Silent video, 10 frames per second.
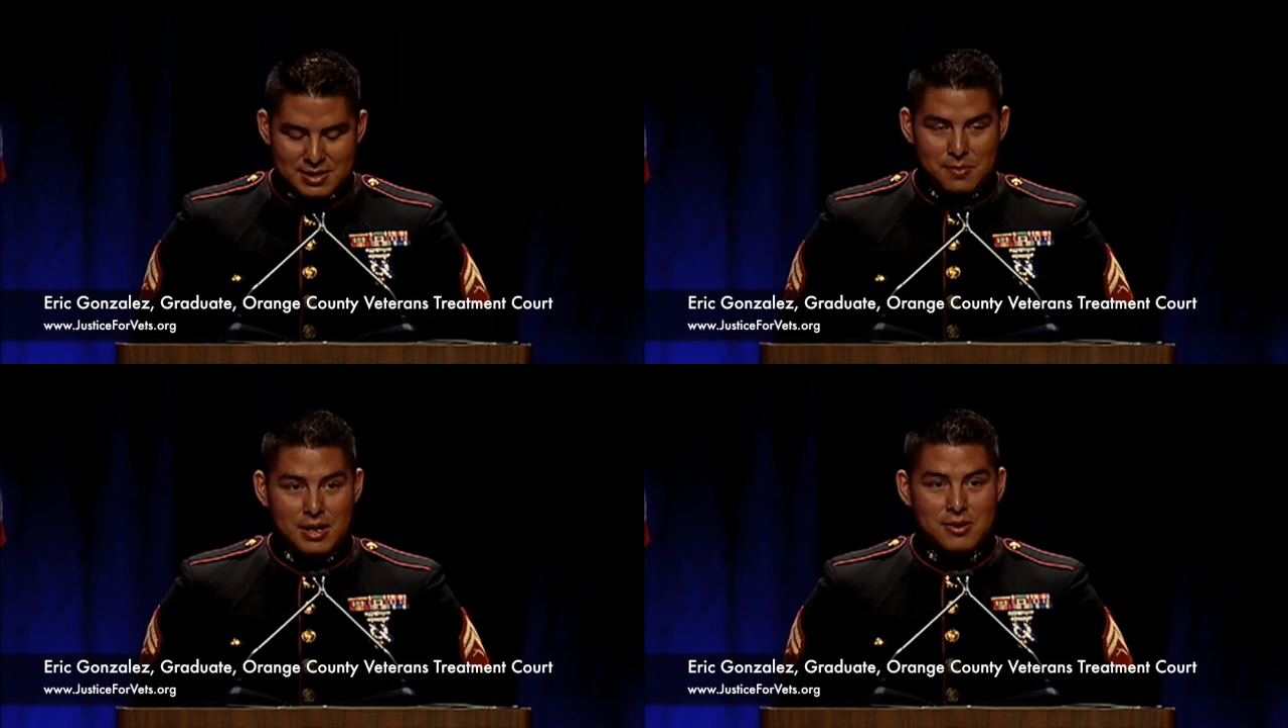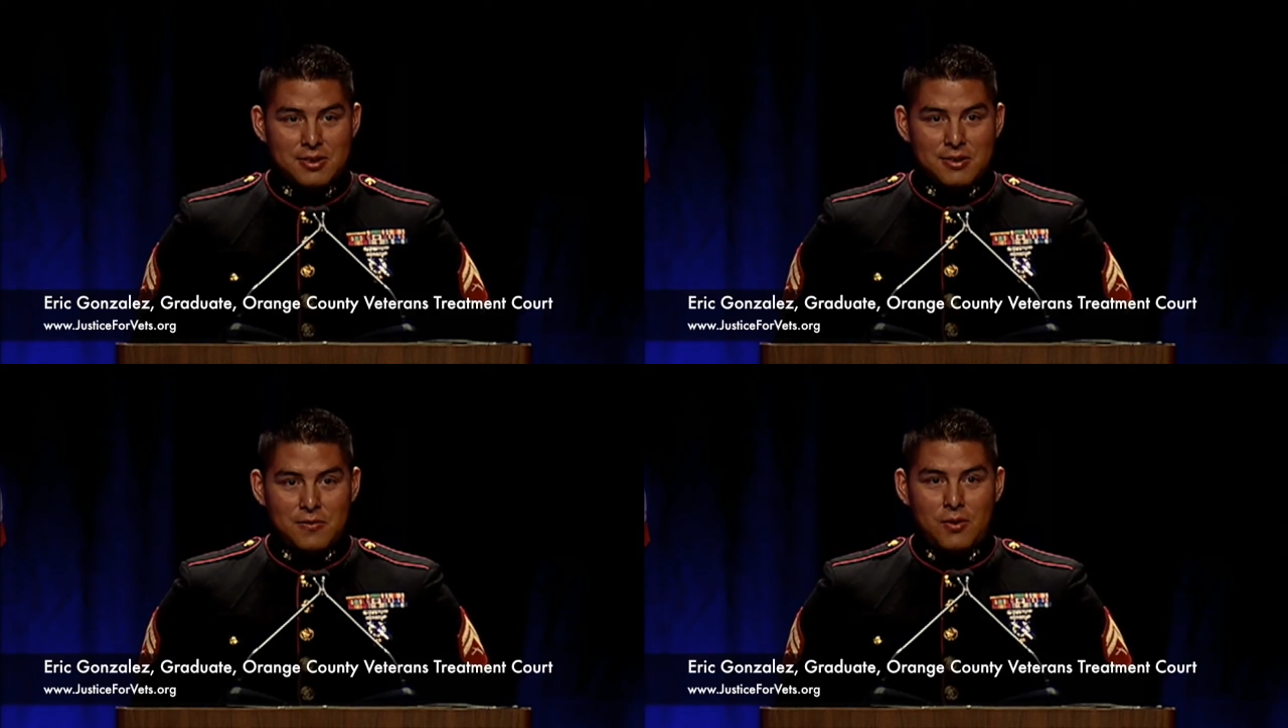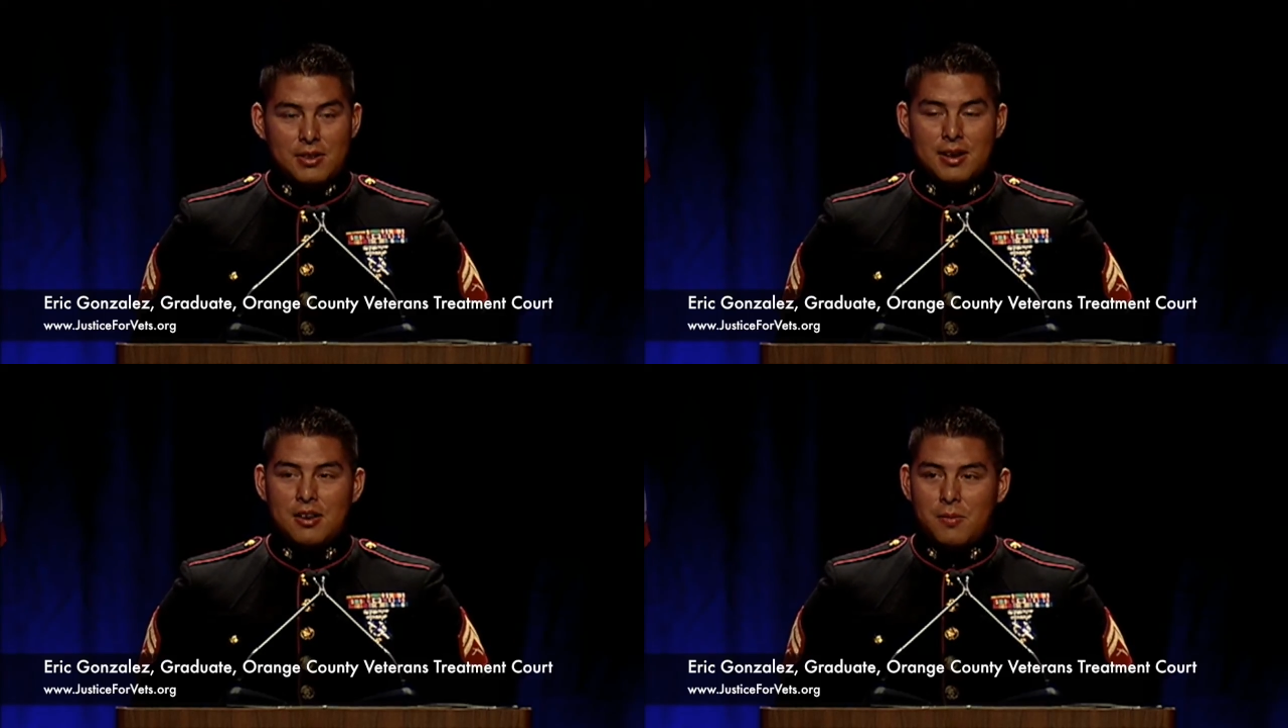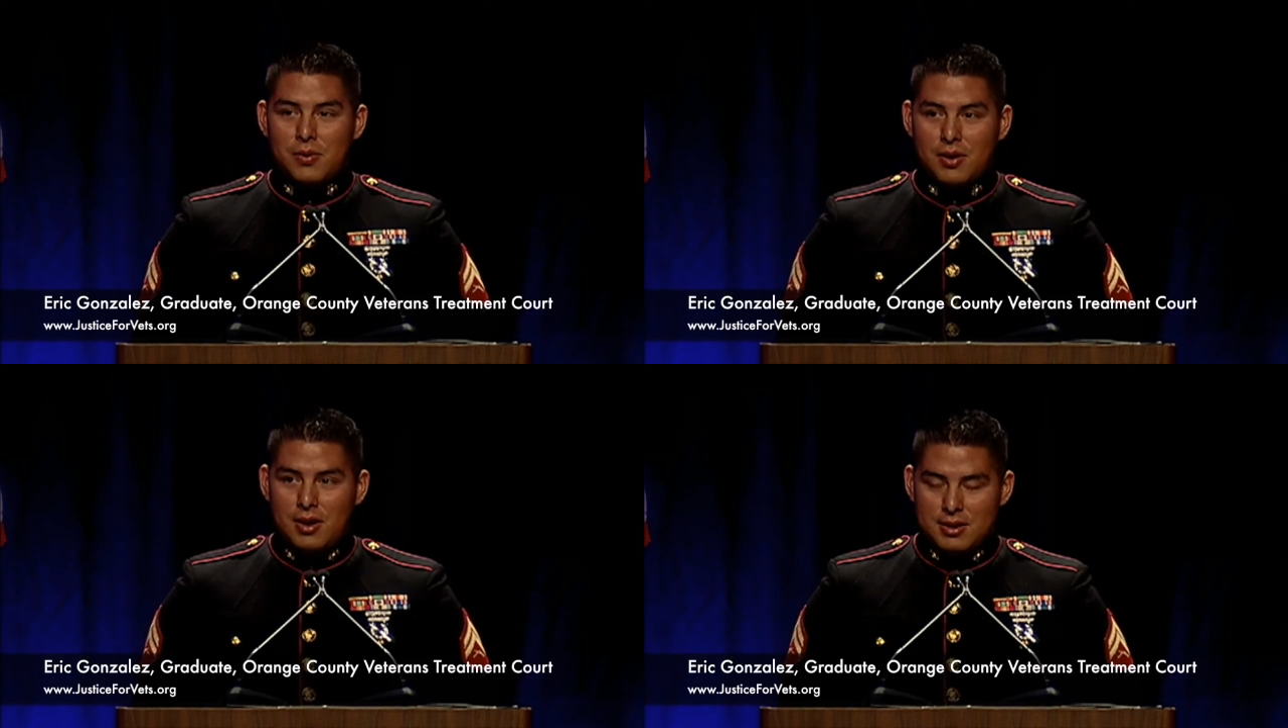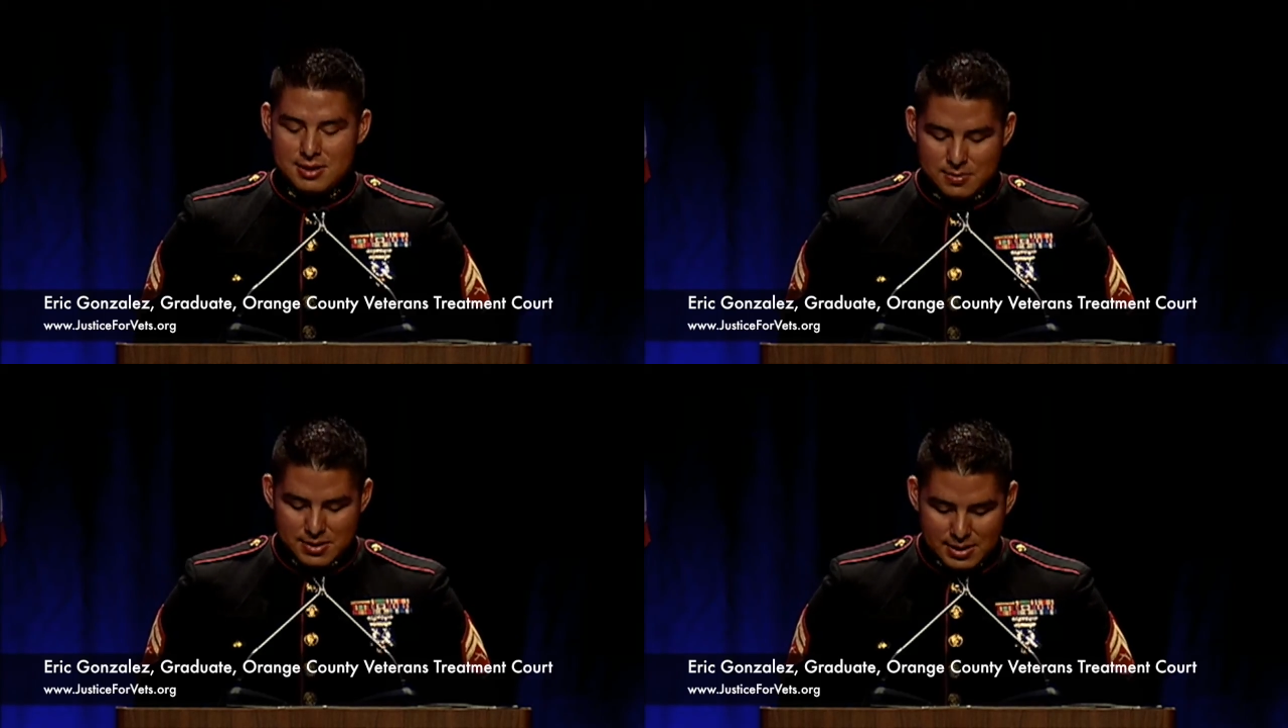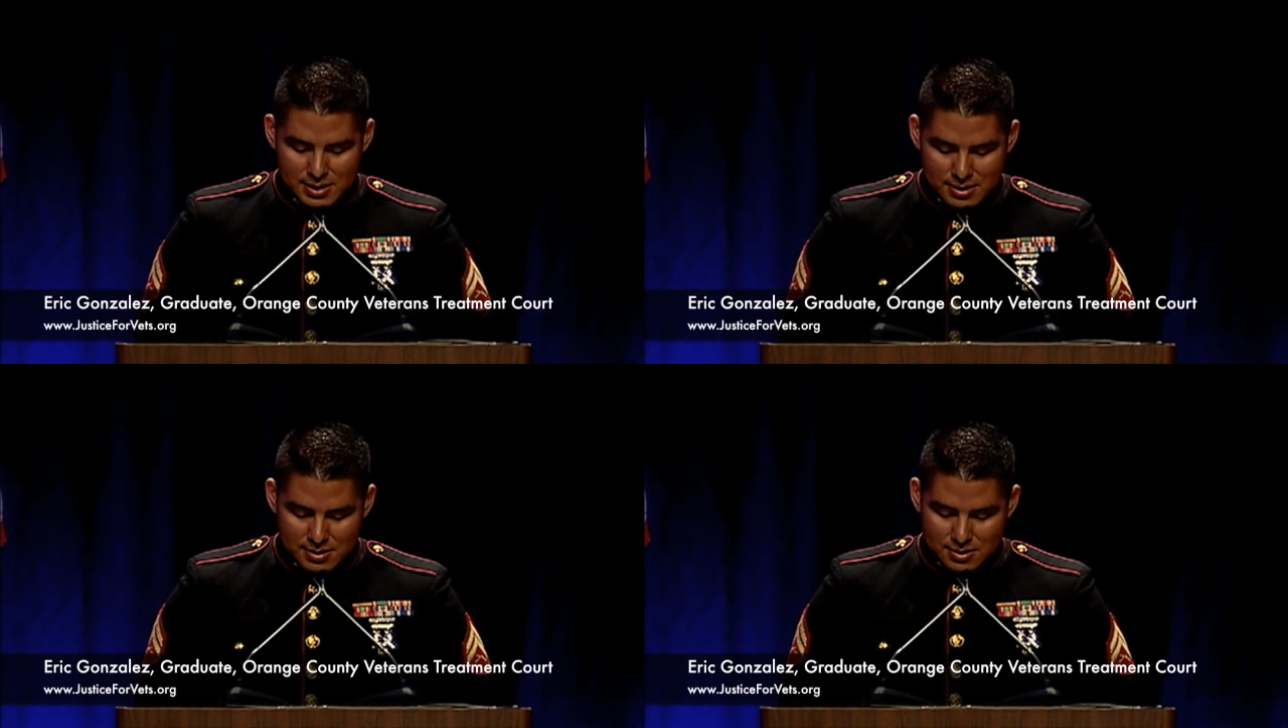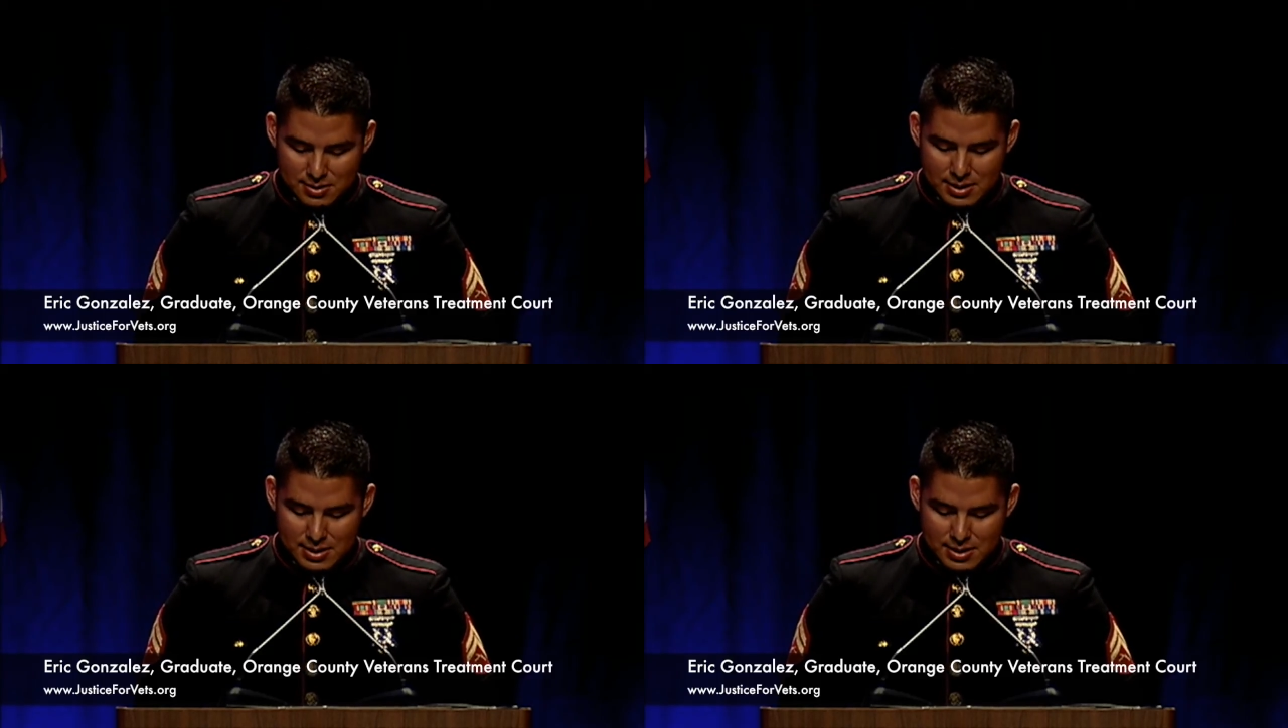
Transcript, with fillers: my unit, 4th Light Armored Reconnaissance Battalion,